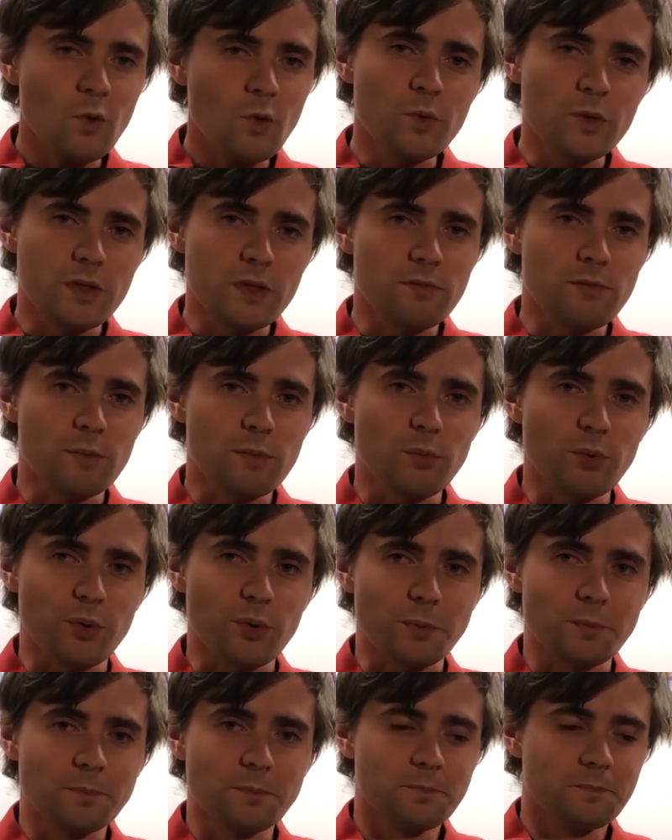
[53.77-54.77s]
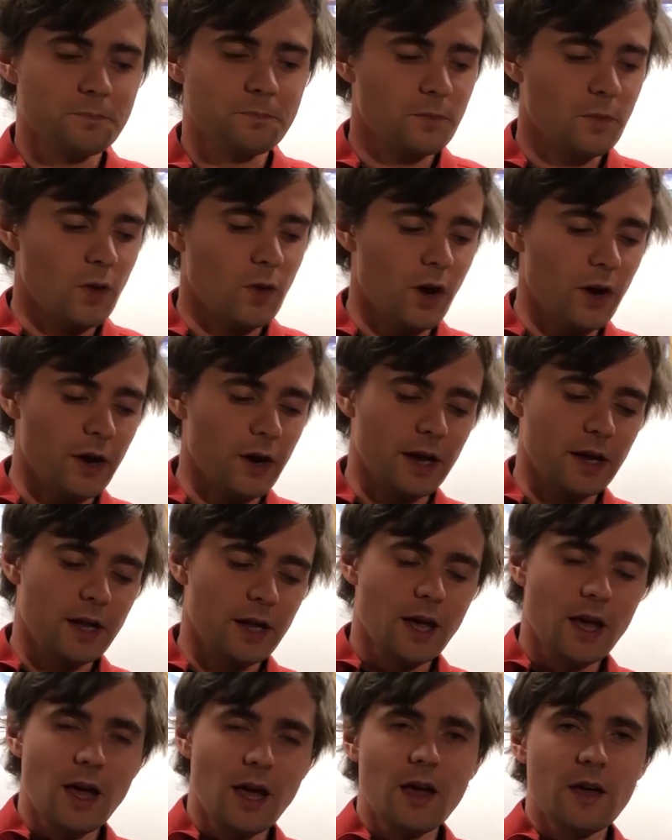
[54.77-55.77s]
was even born. All right,
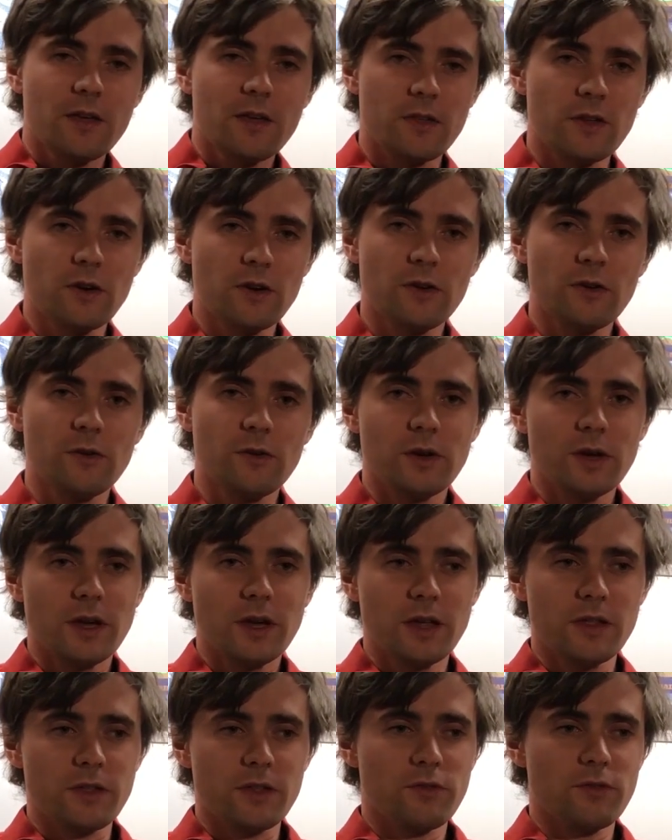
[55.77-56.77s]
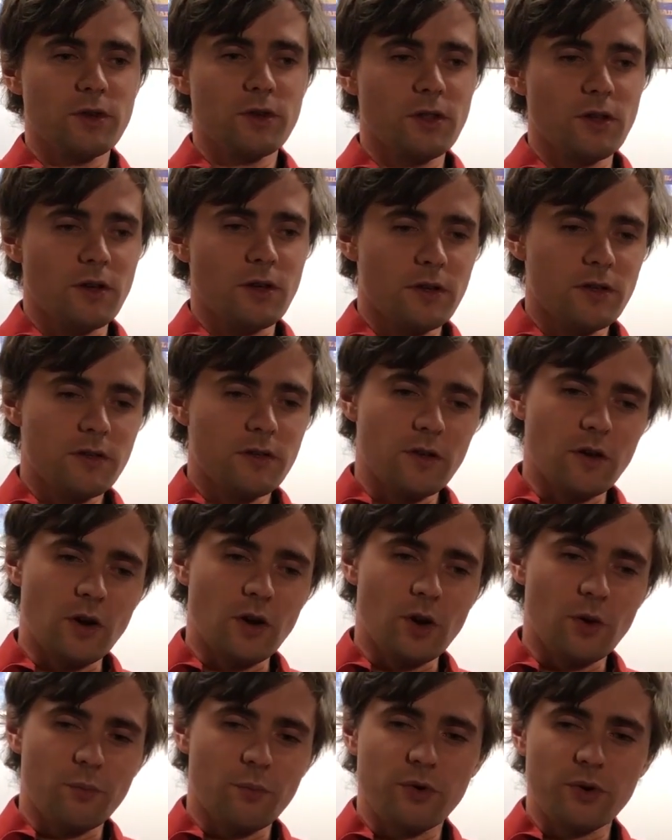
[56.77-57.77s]
so his three laws
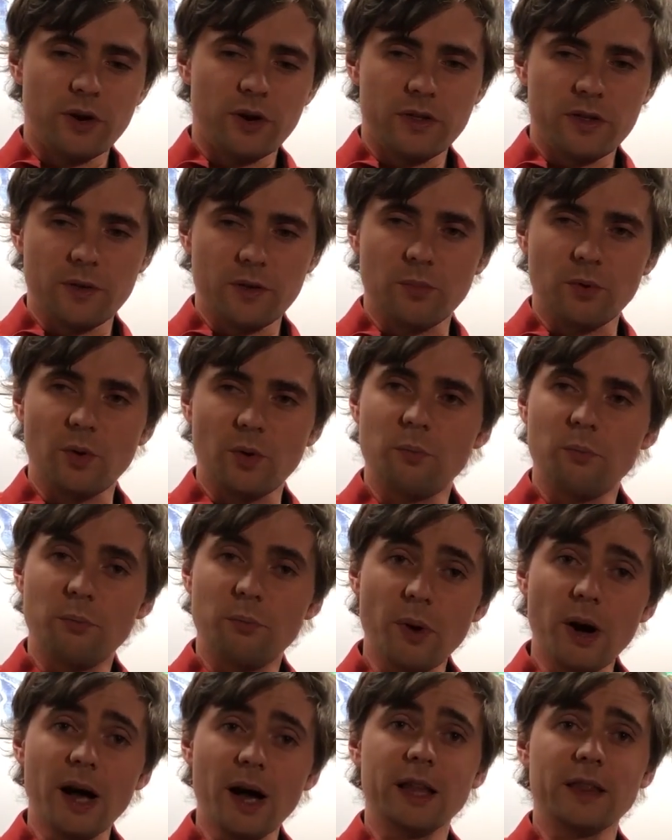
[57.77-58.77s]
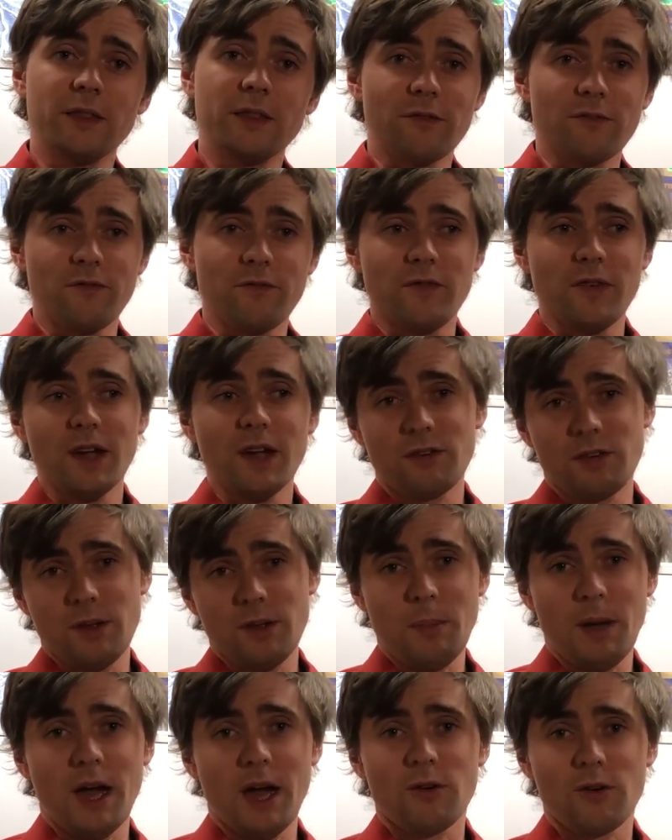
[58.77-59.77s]
are pretty simple, but they're very
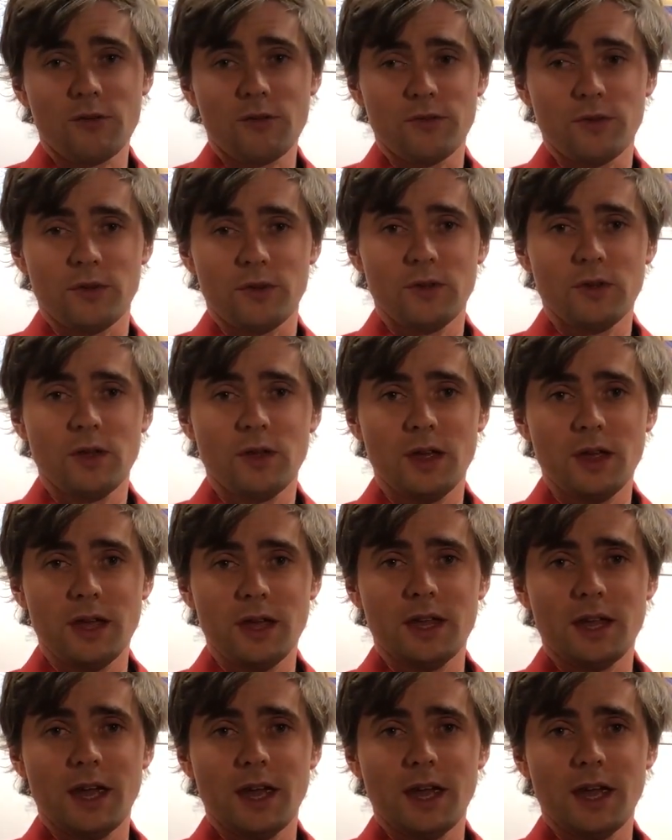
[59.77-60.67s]
powerful in